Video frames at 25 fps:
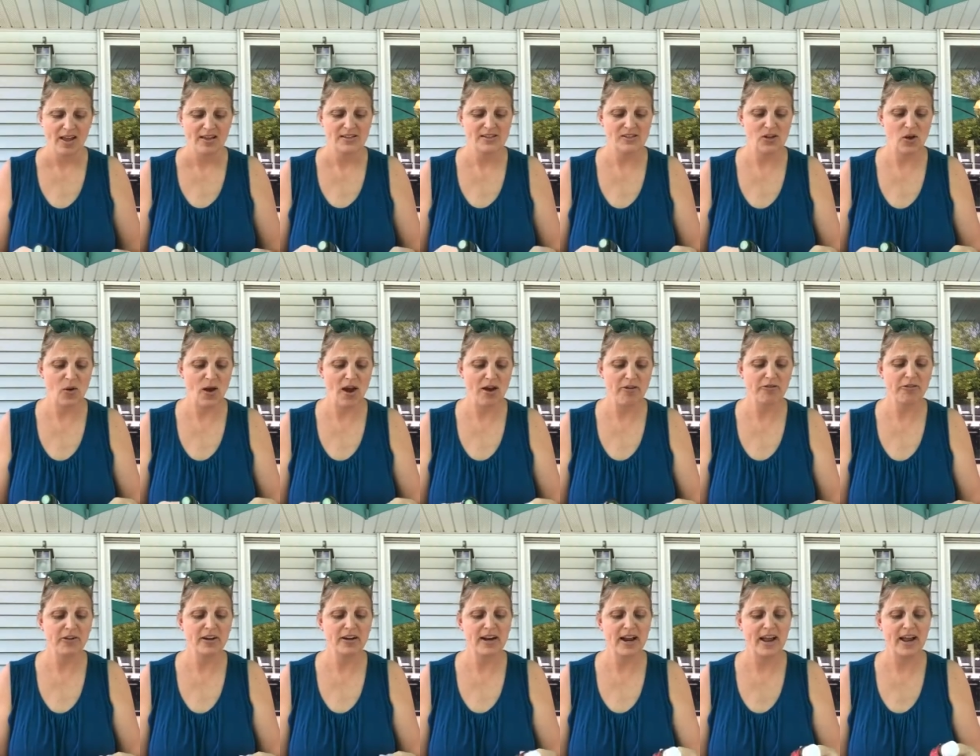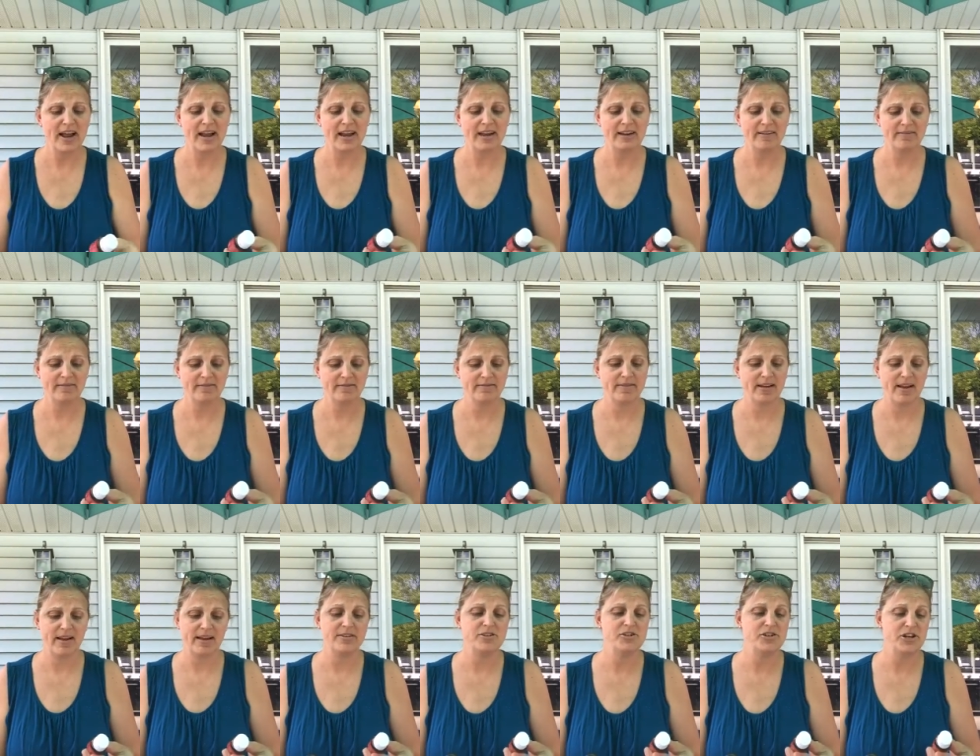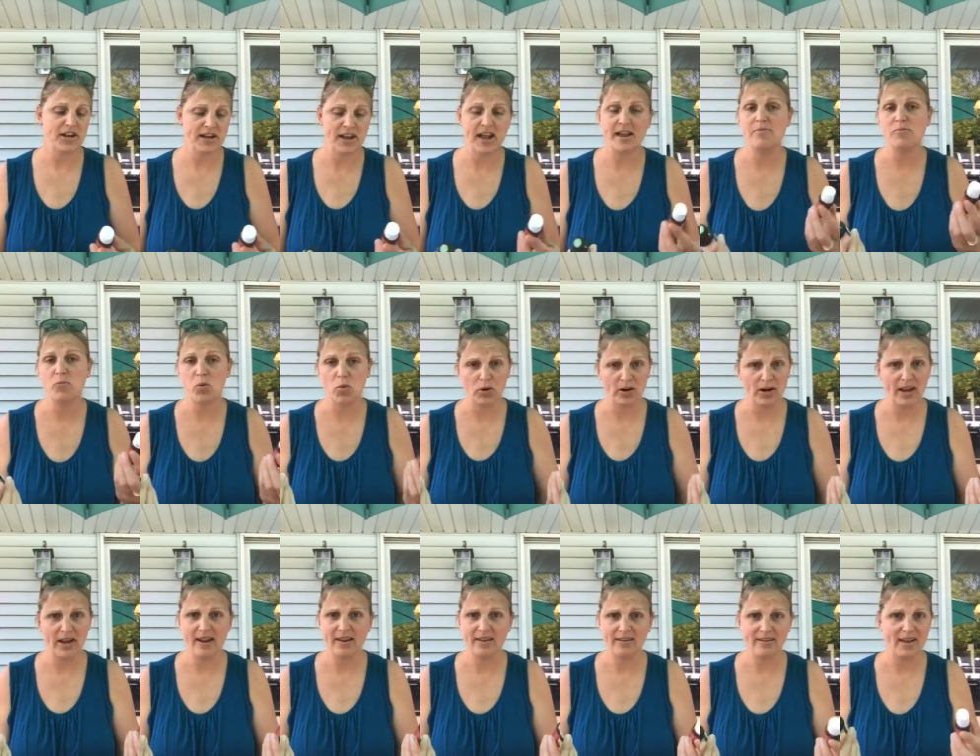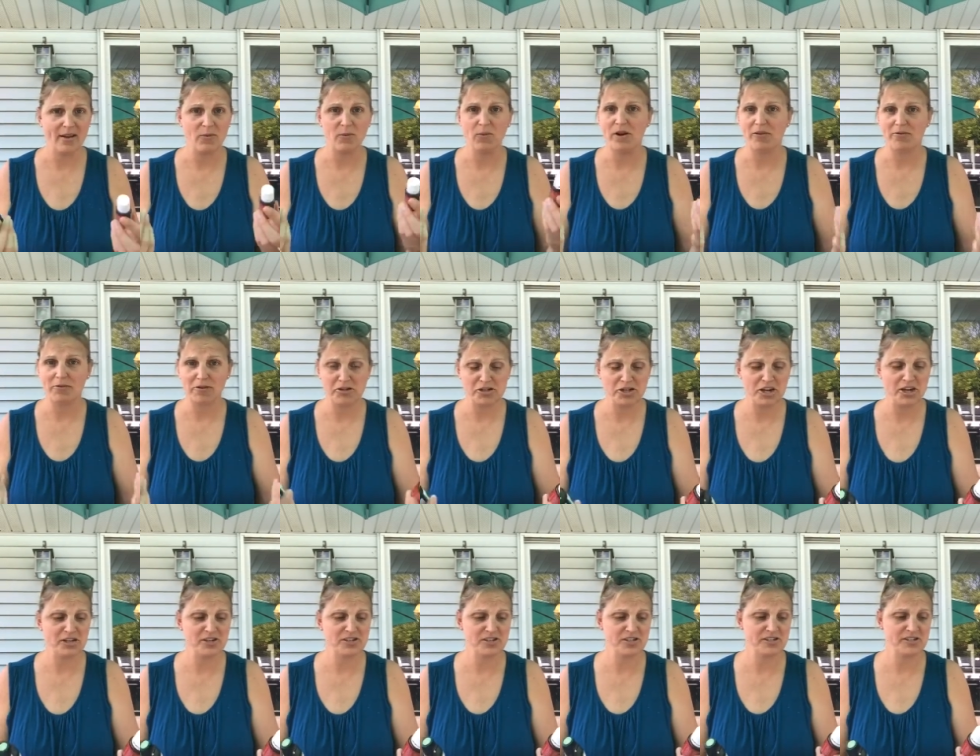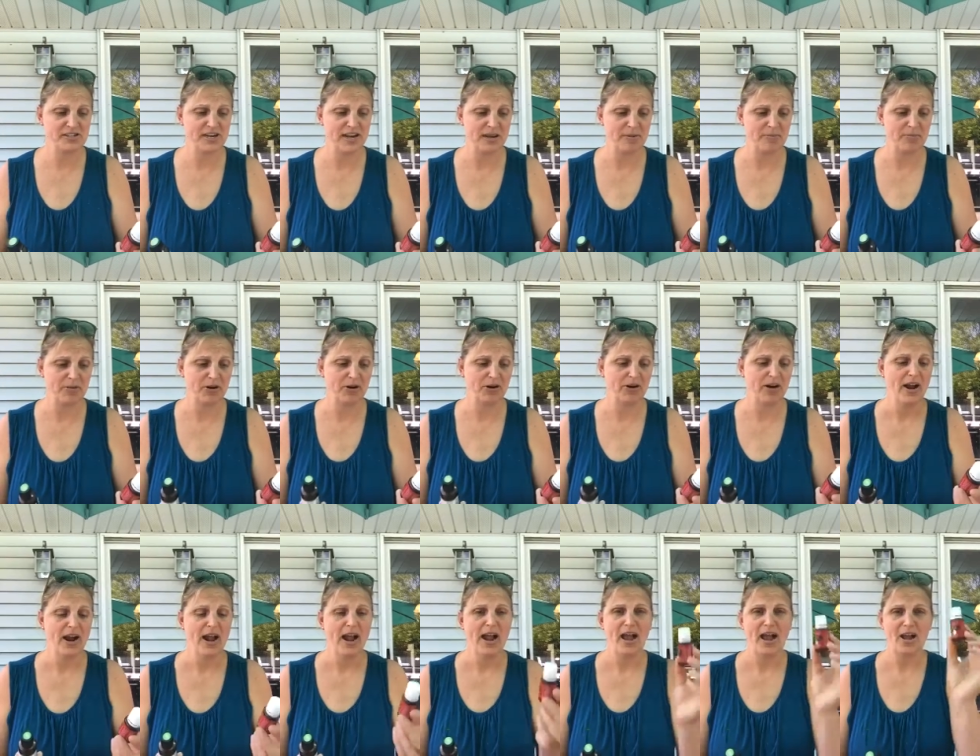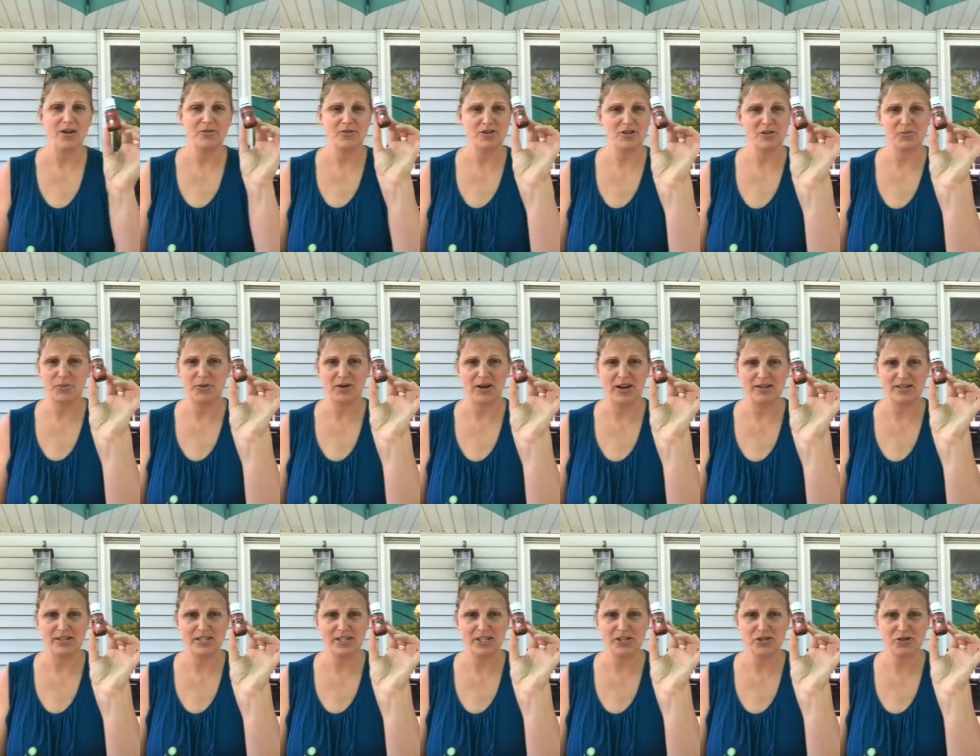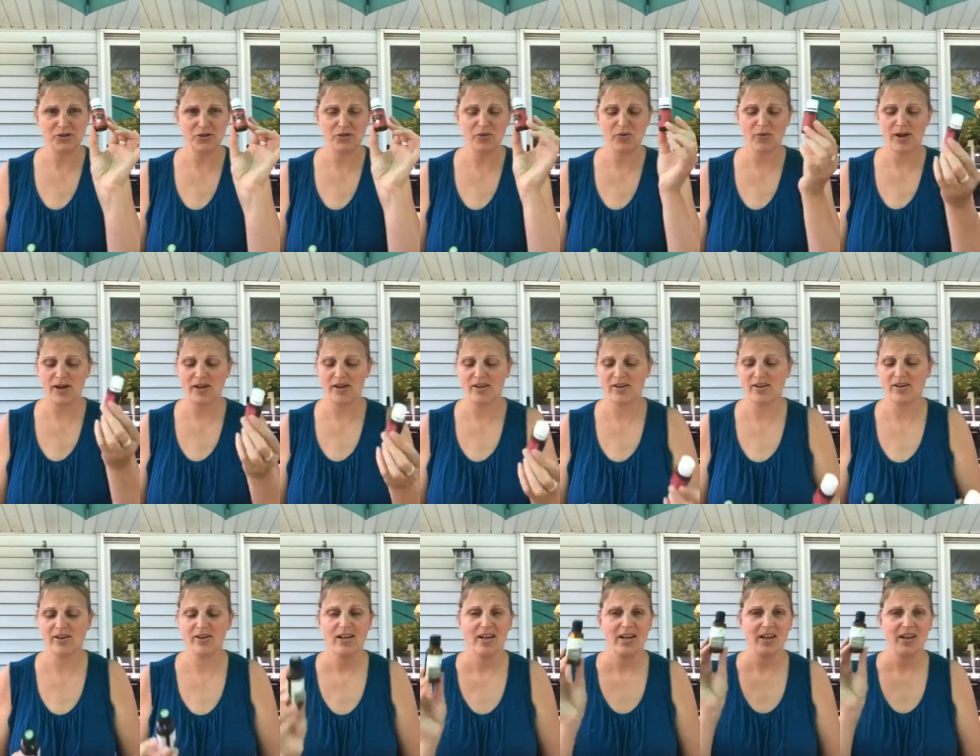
So every night and morning, and whenever I change his diaper, I would just put on tea tree oil